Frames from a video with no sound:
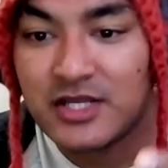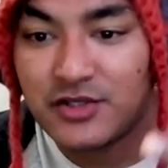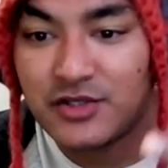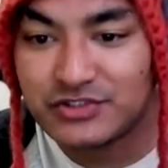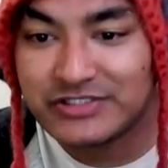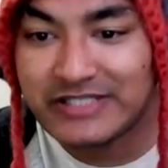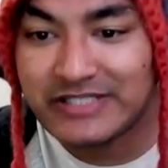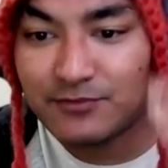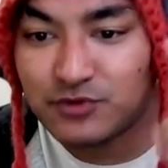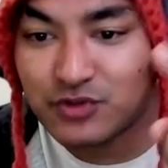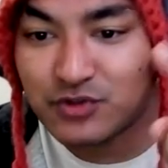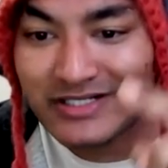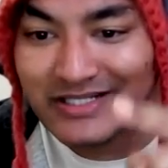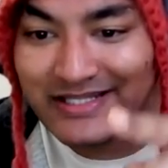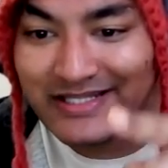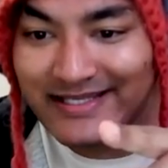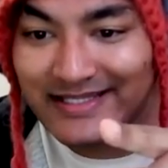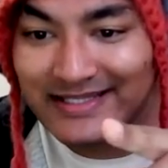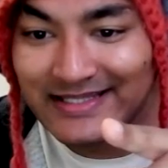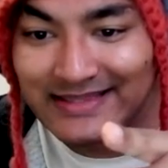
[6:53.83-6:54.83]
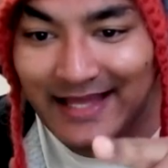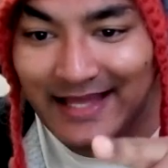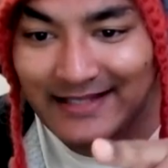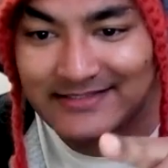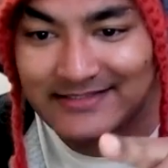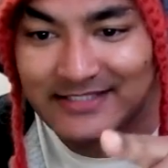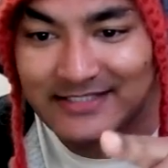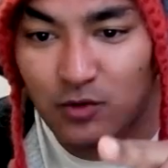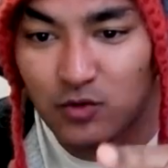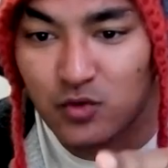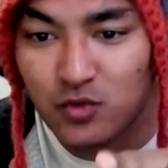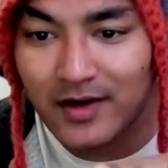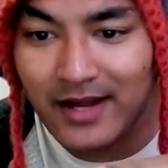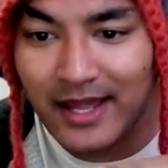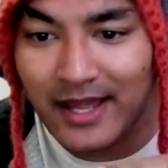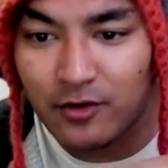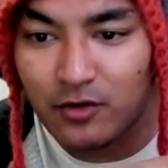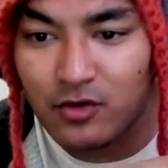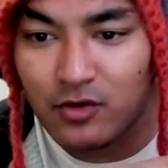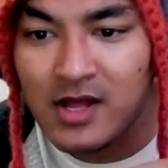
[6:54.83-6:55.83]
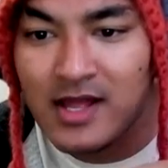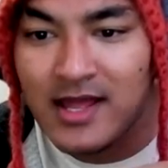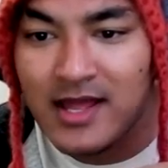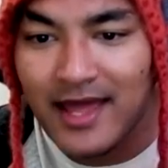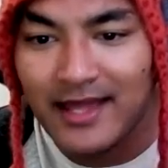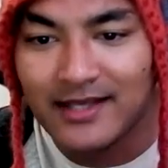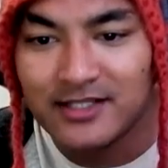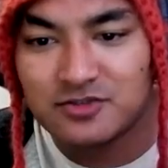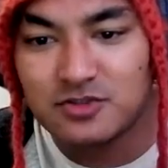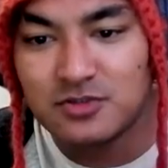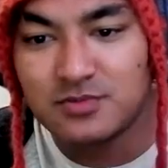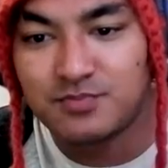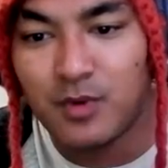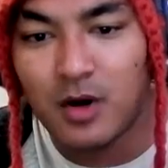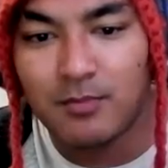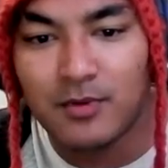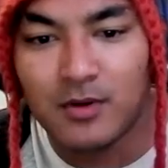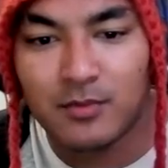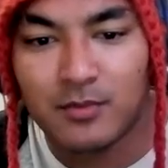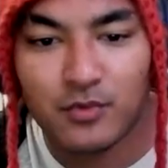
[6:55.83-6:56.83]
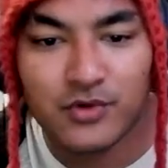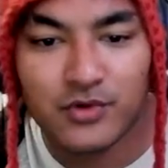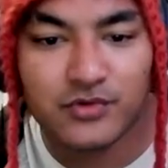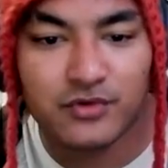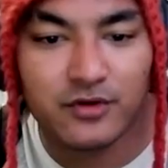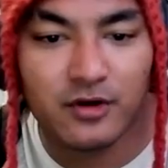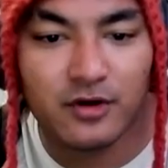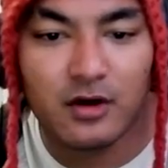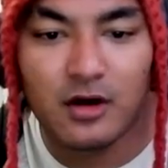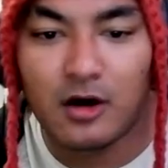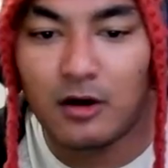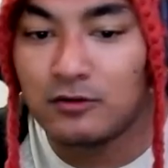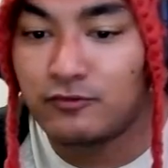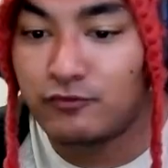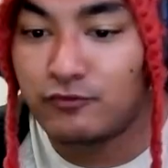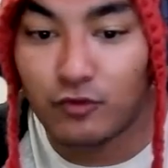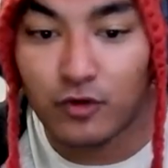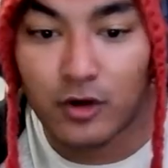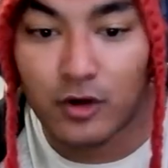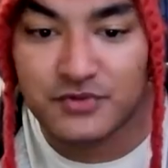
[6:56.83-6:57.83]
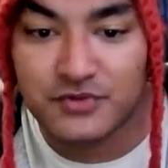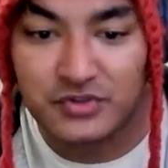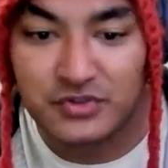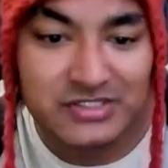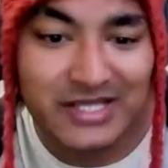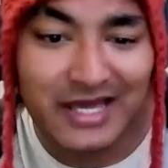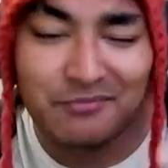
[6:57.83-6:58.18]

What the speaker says: You just have to click in that downward arrow, and it will pop up with all 4 options.